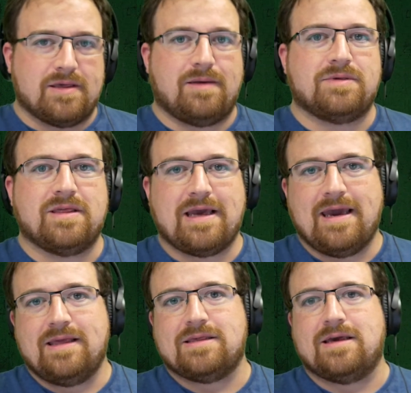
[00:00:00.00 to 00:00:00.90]
up to
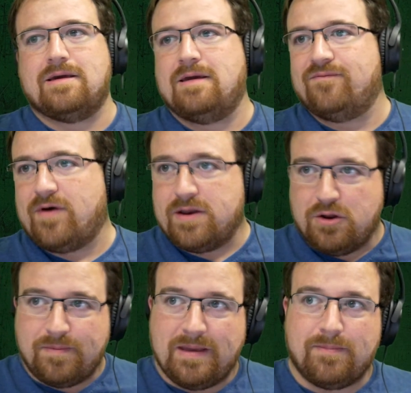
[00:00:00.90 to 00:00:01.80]
date, to invite
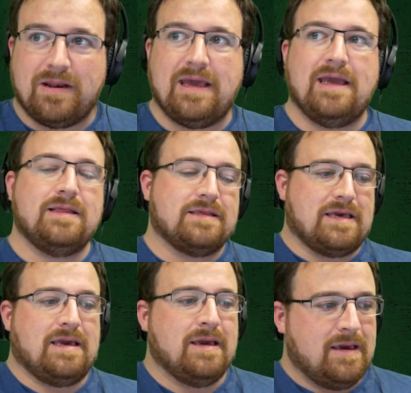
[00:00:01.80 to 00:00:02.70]
new people in,
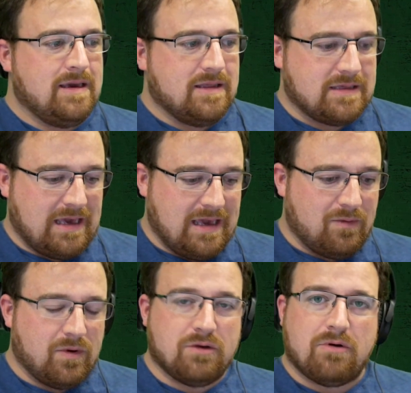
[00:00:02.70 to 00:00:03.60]
to hear
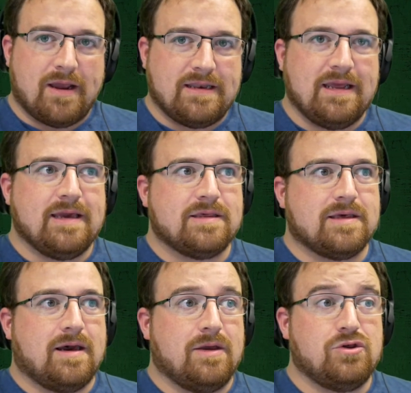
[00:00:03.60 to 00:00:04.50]
what your ideas
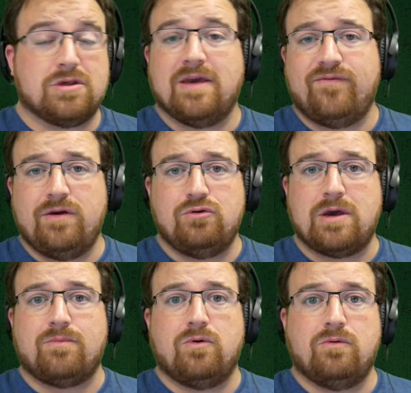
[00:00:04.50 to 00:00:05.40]
are, and just give you
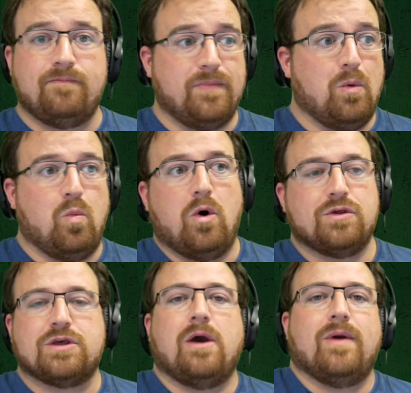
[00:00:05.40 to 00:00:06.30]
general
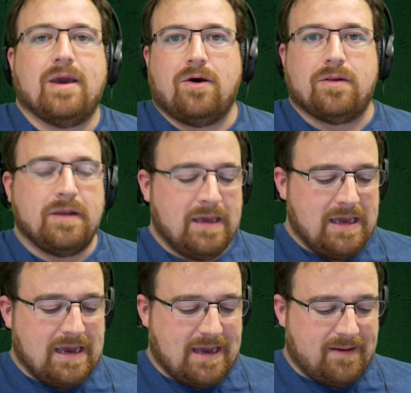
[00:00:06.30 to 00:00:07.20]
what's going on.
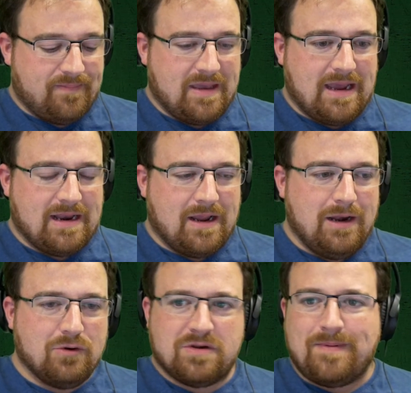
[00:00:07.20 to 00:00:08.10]
And I
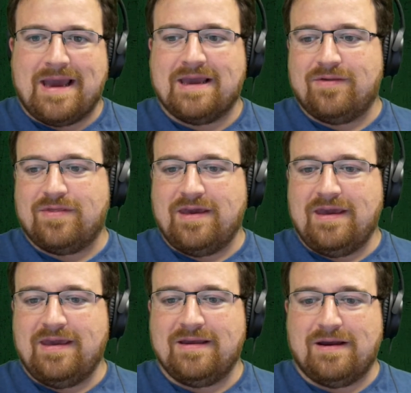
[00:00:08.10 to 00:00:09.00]
looked back at
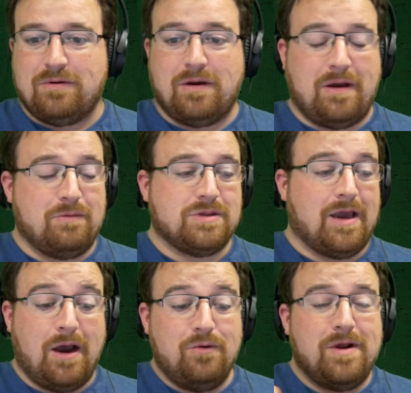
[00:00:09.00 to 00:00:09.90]
I was
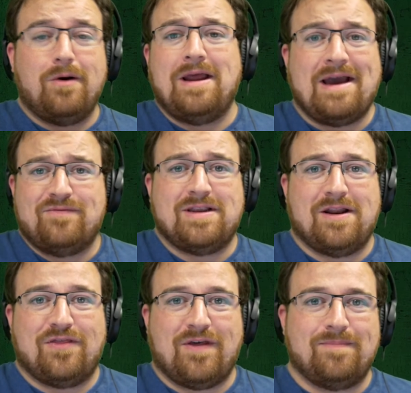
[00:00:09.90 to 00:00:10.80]
like, oh no, I haven't
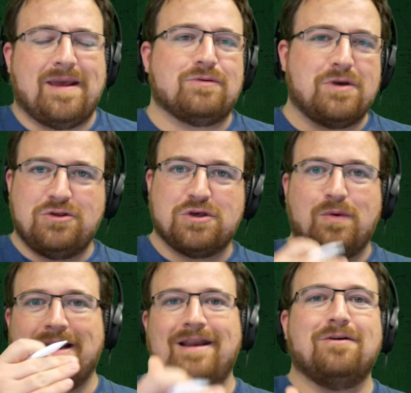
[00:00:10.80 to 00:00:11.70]
done a thumbnail. So I just
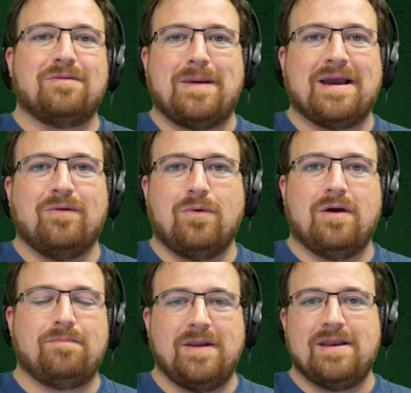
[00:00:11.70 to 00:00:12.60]
quickly looked back at what
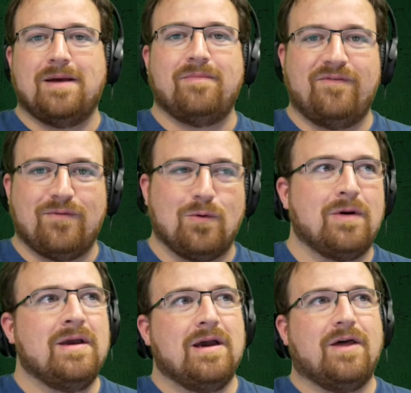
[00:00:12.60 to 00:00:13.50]
had been done before.
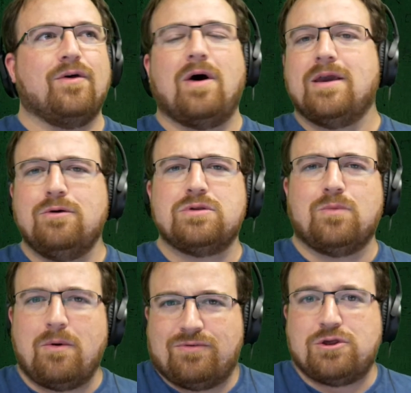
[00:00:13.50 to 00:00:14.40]
I thought I used the
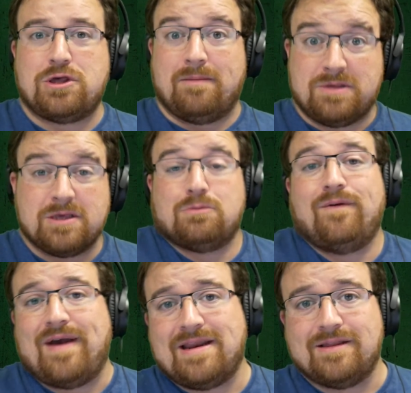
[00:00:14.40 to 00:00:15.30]
one with the ships because
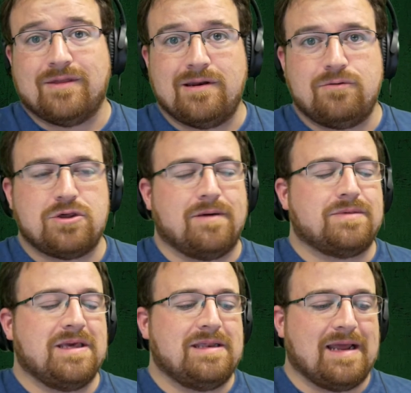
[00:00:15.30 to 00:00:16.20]
we've added the new
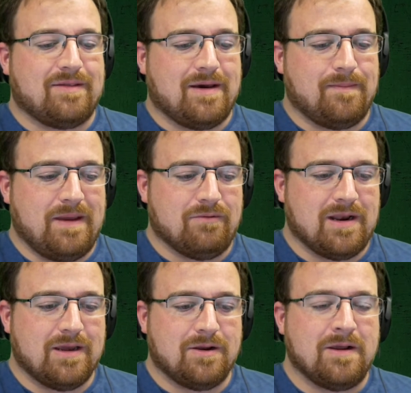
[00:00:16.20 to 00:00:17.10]
ships in now. That'll be
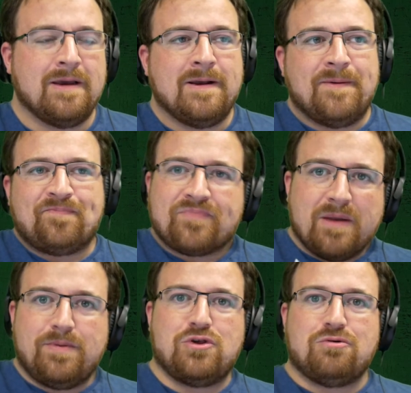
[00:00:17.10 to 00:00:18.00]
really good.
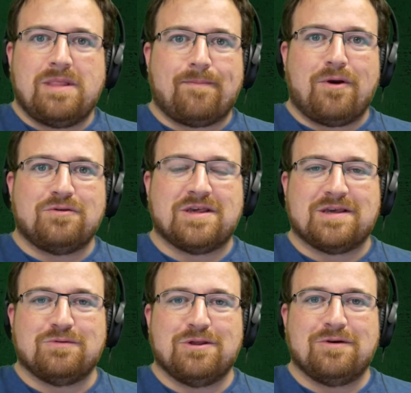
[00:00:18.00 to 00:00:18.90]
But during that process,
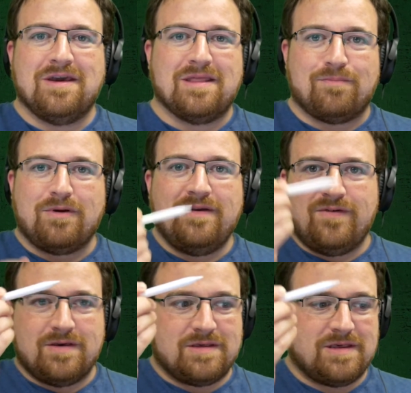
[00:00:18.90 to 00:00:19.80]
I was looking at the
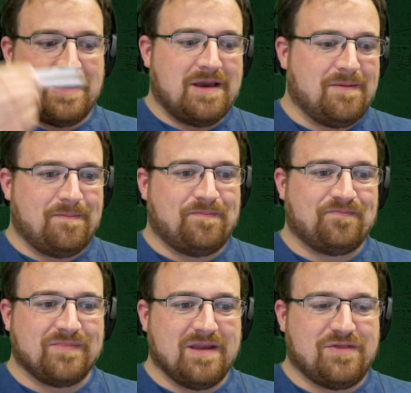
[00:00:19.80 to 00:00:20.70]
previous
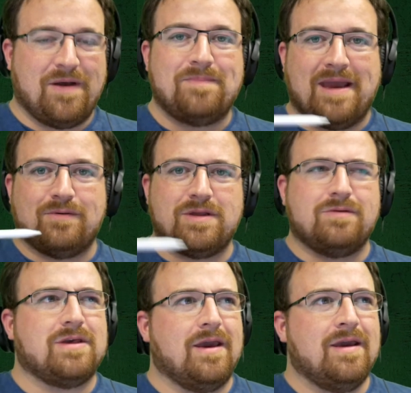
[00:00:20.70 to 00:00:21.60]
thumbnails, and I
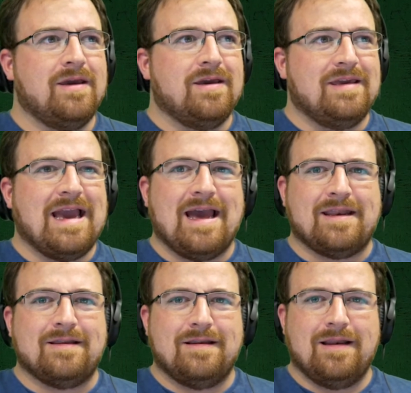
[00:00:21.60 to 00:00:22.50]
was like,
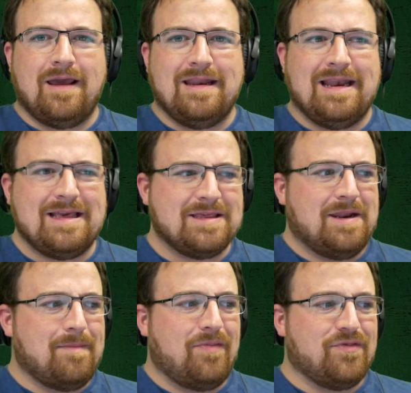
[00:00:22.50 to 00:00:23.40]
Jan, less than
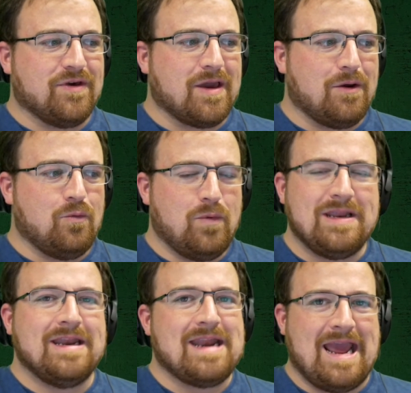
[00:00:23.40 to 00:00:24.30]
a month ago, we
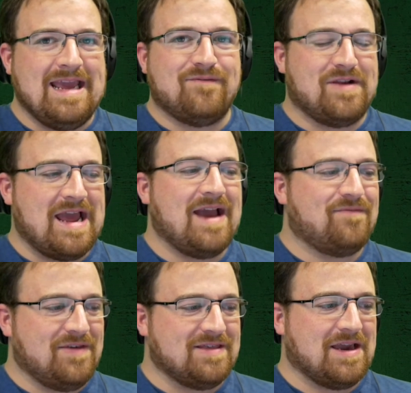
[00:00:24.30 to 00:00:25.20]
didn't even
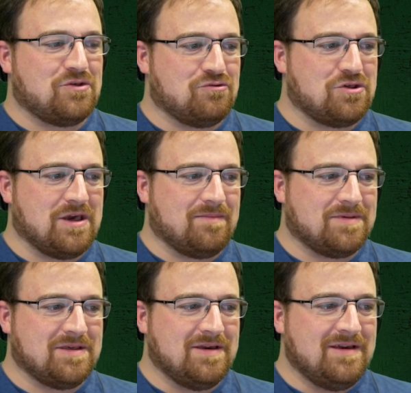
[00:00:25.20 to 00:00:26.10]
have these extra
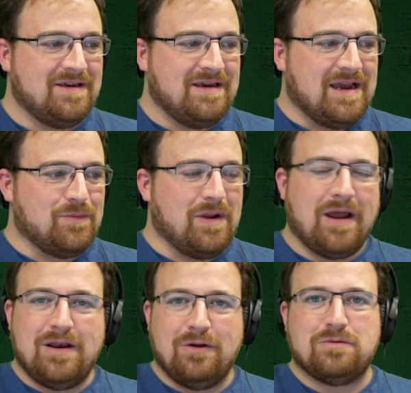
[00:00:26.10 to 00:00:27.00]
ships. And
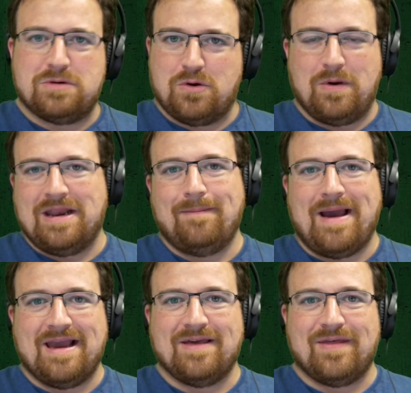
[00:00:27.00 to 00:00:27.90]
I looked quickly
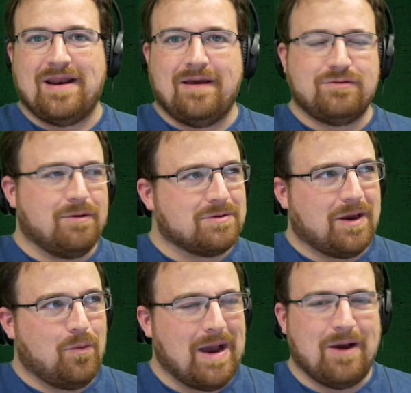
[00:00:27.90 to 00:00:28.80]
back at that live stream, I was
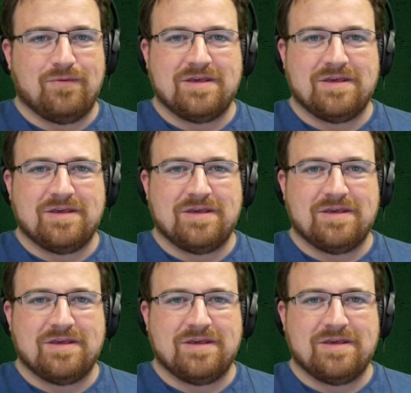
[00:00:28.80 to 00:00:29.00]
like, wow,